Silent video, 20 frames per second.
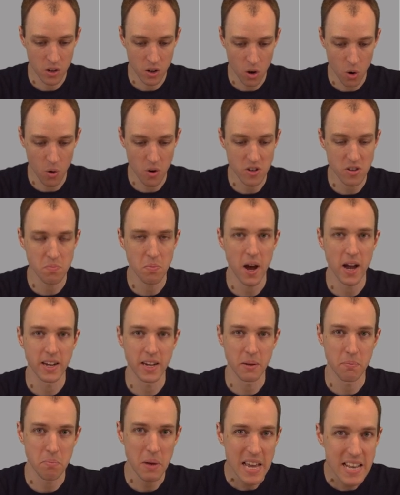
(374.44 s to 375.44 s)

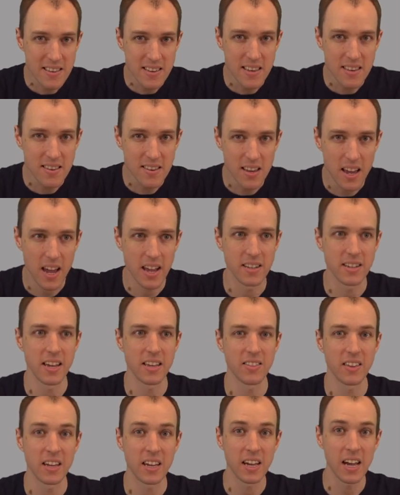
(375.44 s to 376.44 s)
corresponding bases and
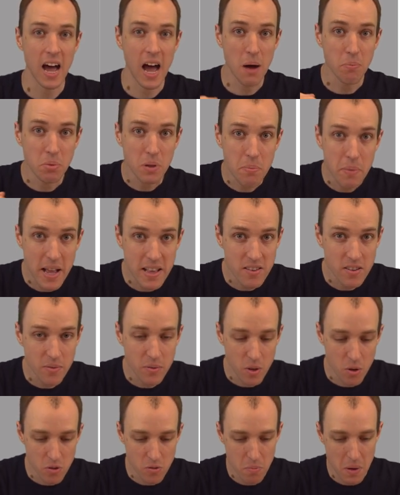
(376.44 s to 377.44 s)
take the complements
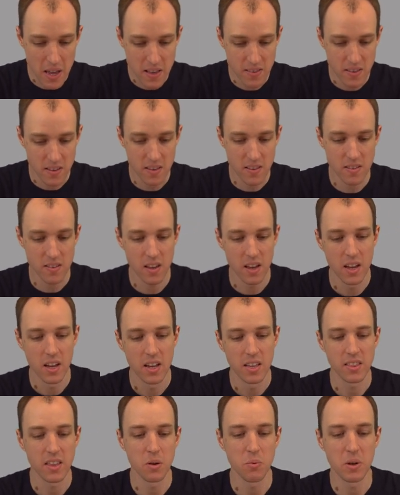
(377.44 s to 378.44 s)
of those bases,
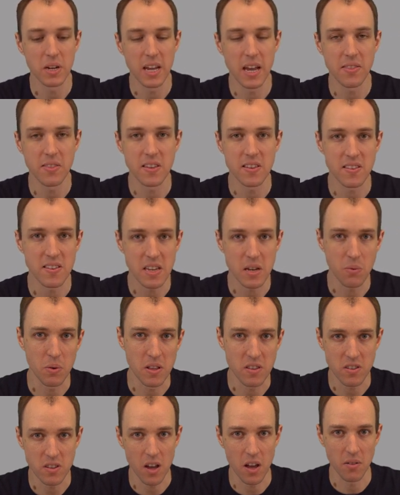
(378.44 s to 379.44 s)
then we get the
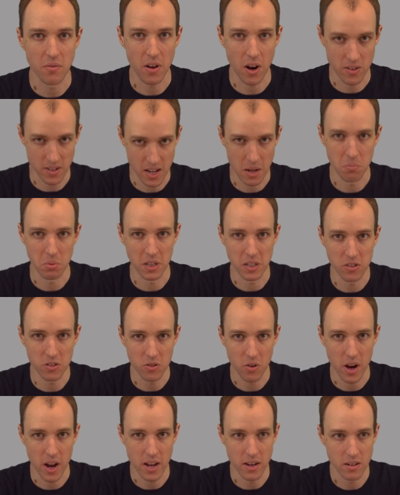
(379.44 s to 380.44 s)
sequence of our template
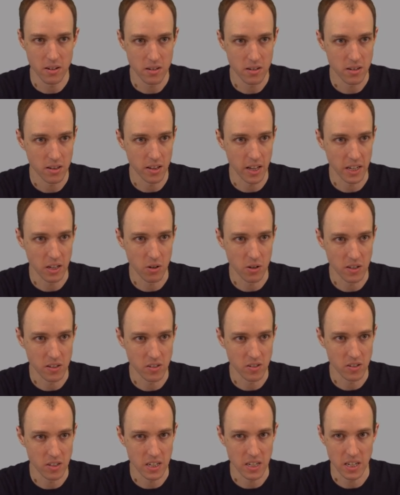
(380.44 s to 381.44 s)
strand, like you can
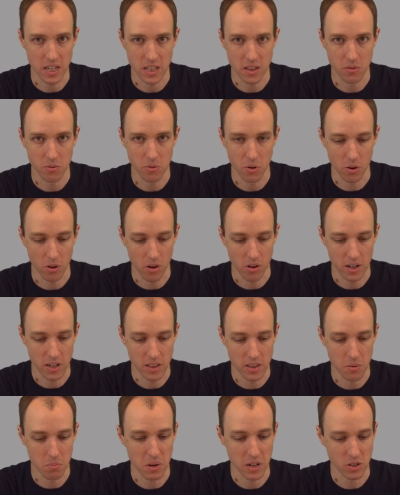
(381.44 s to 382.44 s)
see in the, photo,
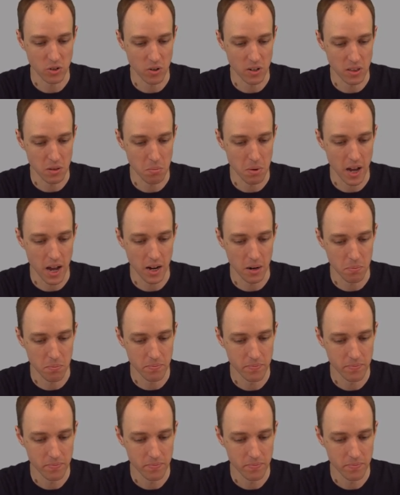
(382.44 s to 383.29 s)
in the picture at the bottom.